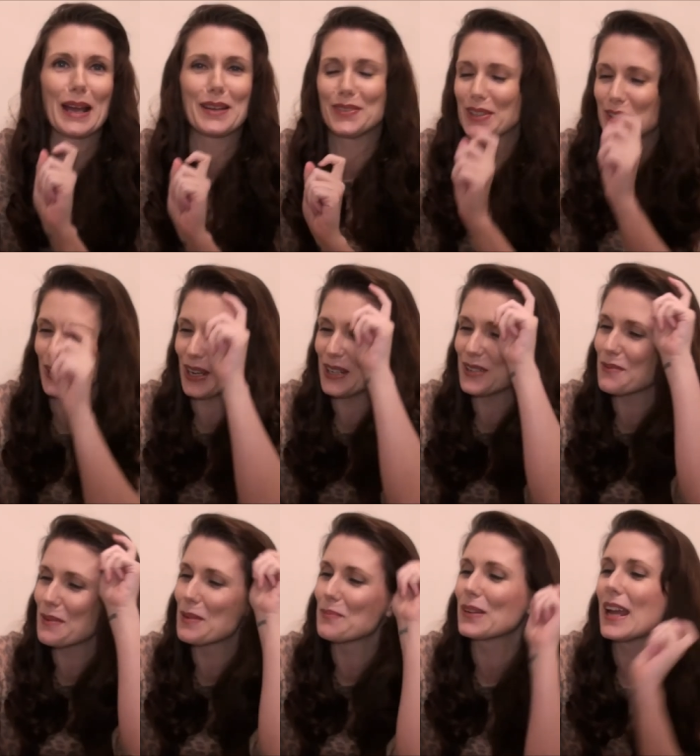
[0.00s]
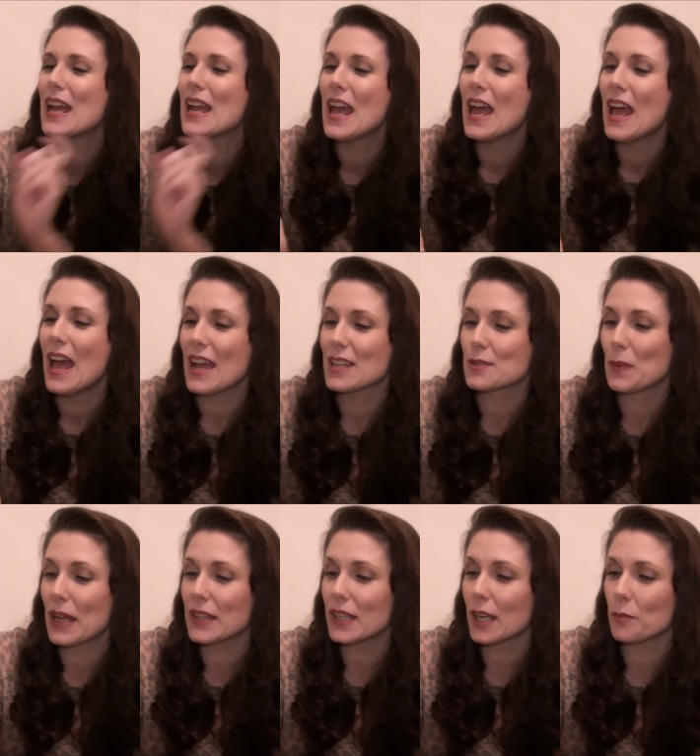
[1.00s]
have to try and remember it. It's
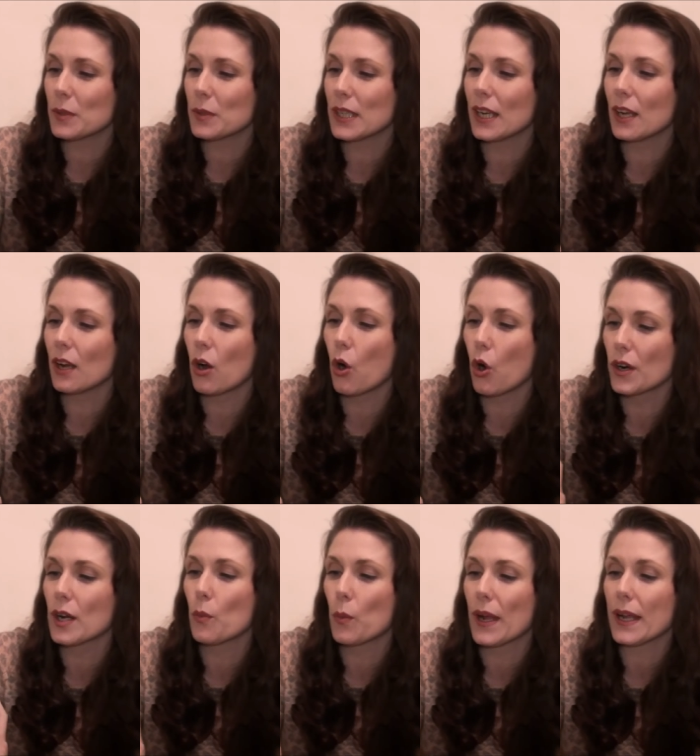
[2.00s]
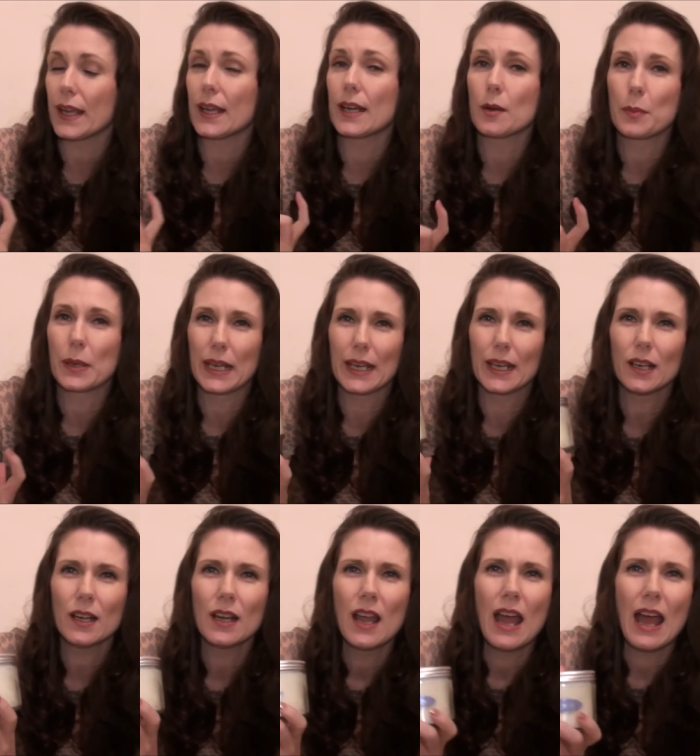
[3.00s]
by the company On a Wick and a Prayer.
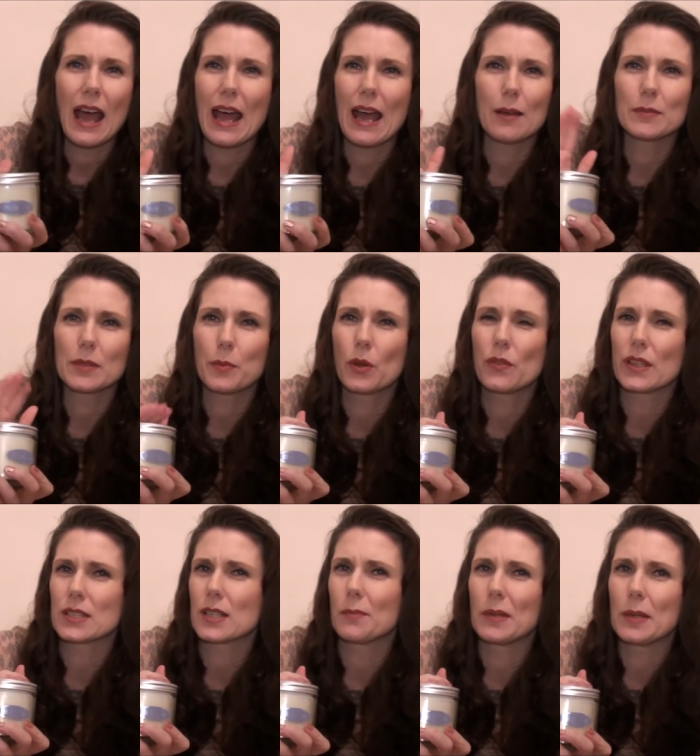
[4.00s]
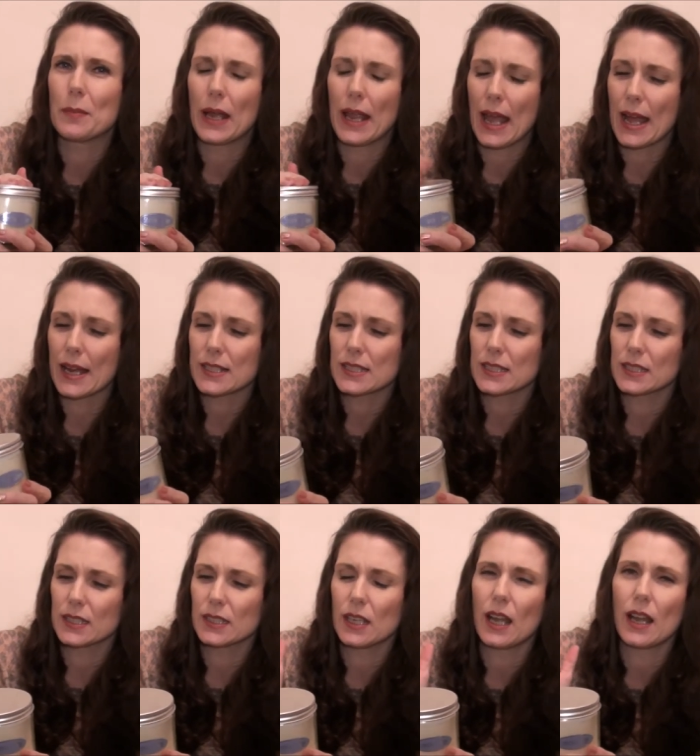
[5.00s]
I happened upon this company by
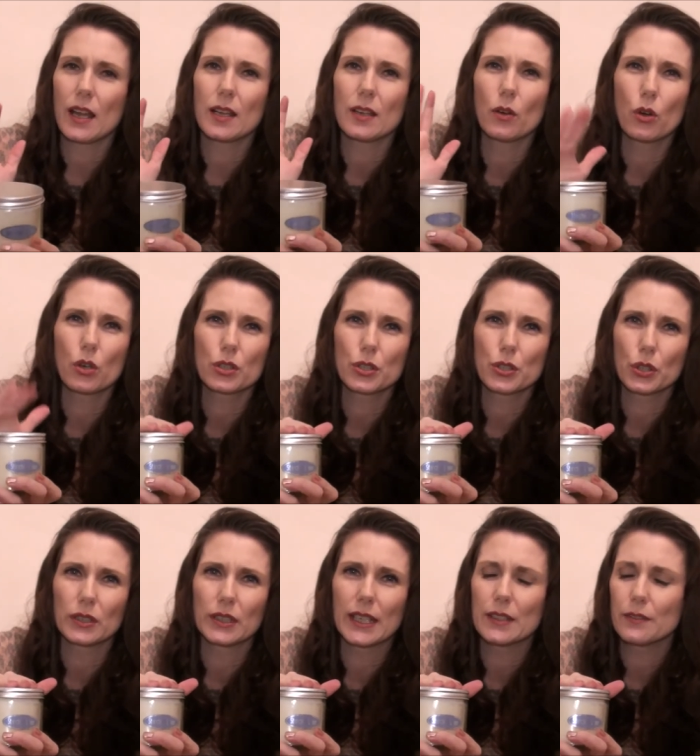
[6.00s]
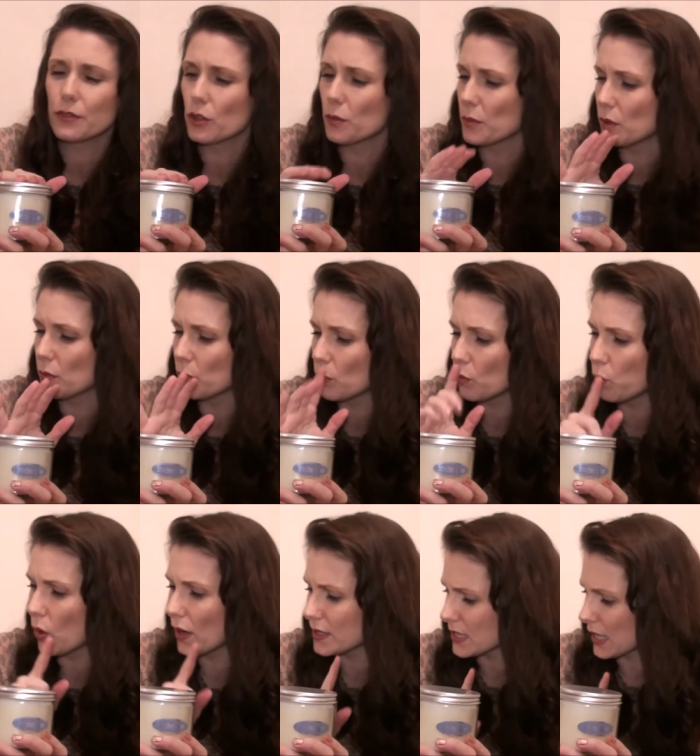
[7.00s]
accident. I ordered online from them
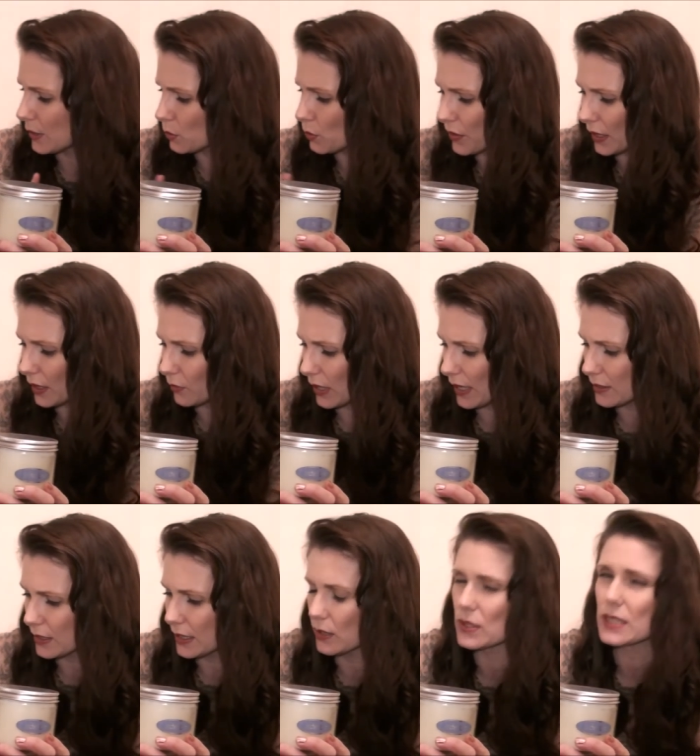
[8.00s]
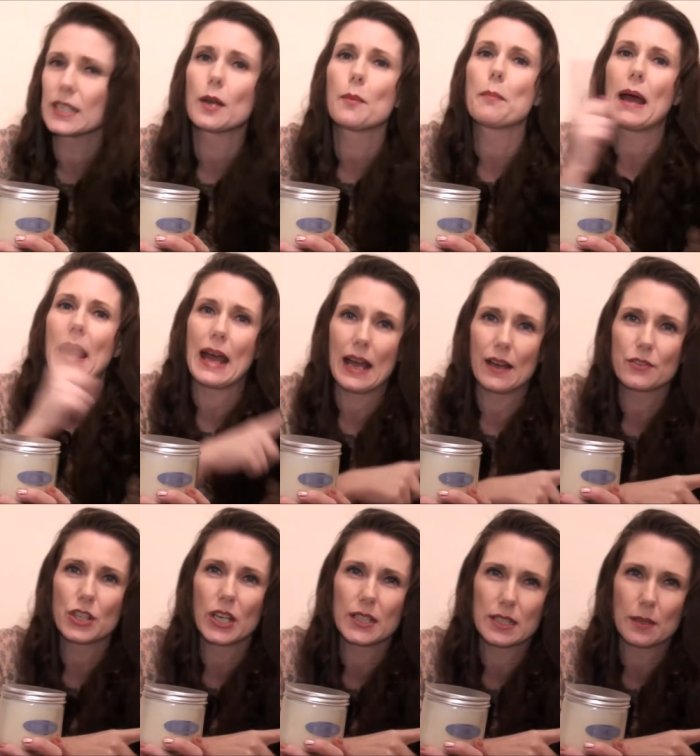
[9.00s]
once. I don't think I've got anything else here, but I have
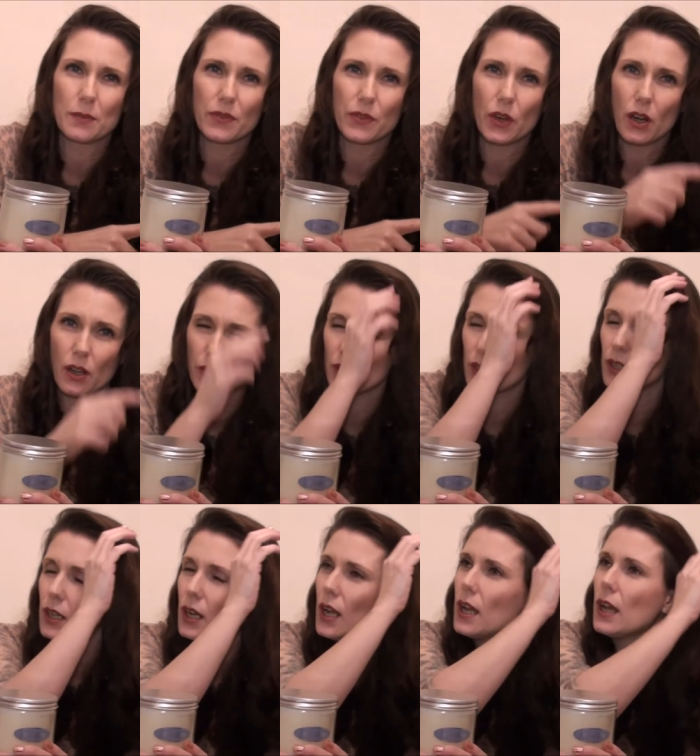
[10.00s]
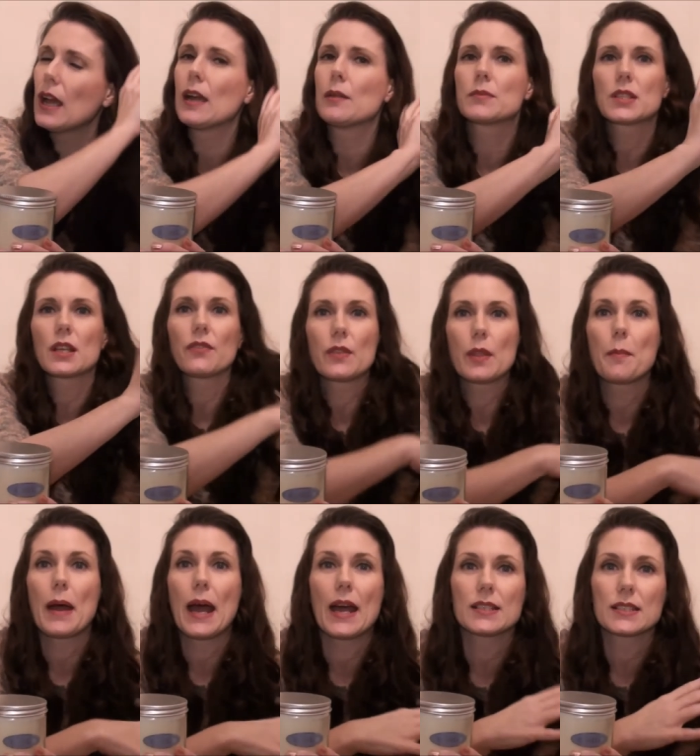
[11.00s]
tried some of their other um, stuff in the
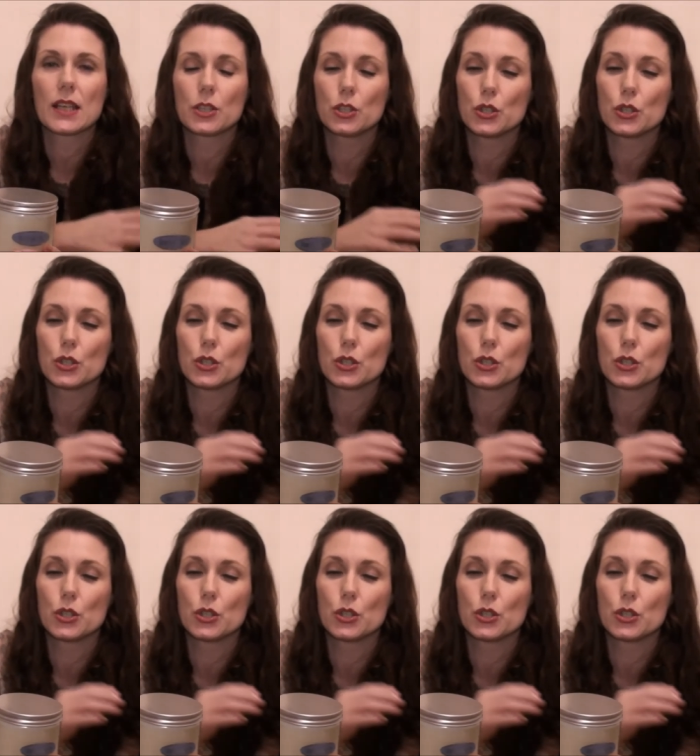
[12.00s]
past and